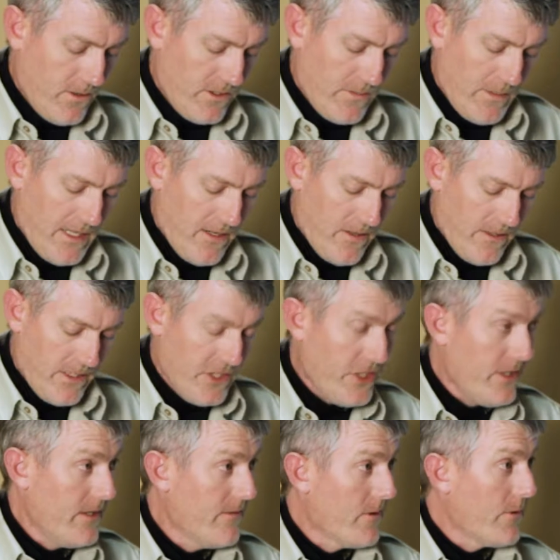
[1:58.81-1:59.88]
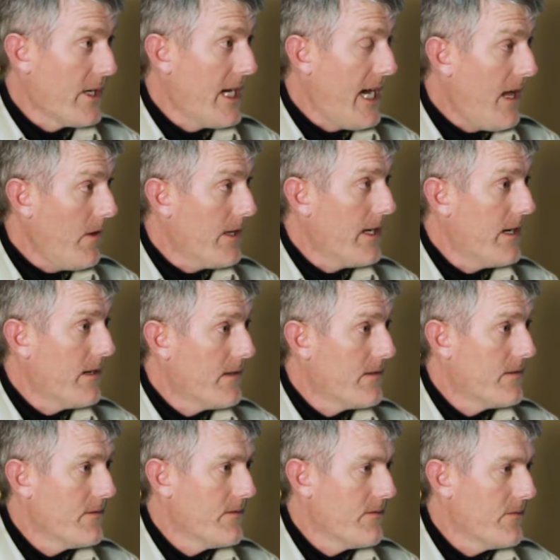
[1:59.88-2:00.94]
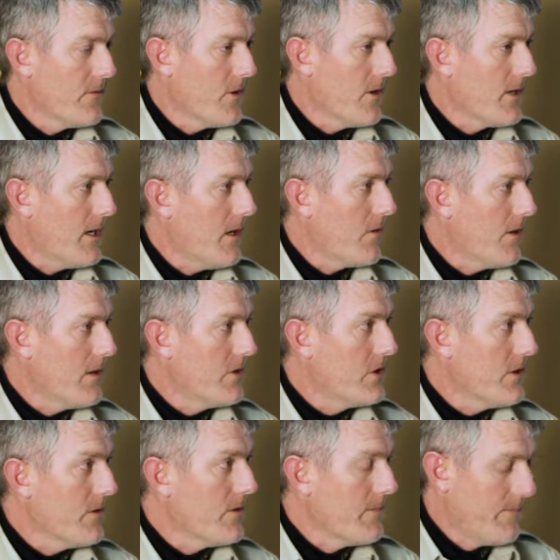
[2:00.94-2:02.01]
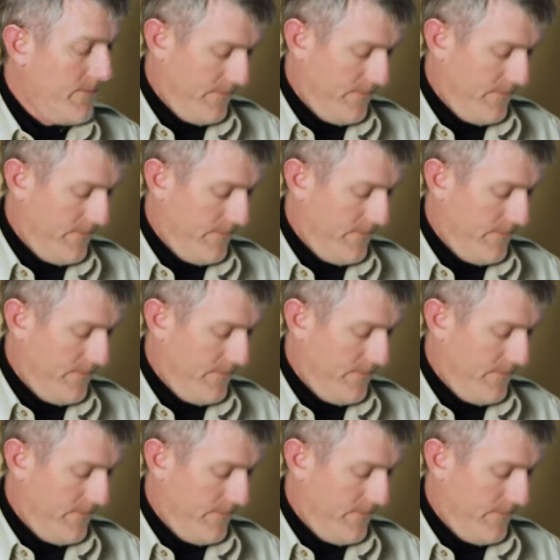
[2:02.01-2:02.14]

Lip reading: Inspire initiative a reality for our Colorado children.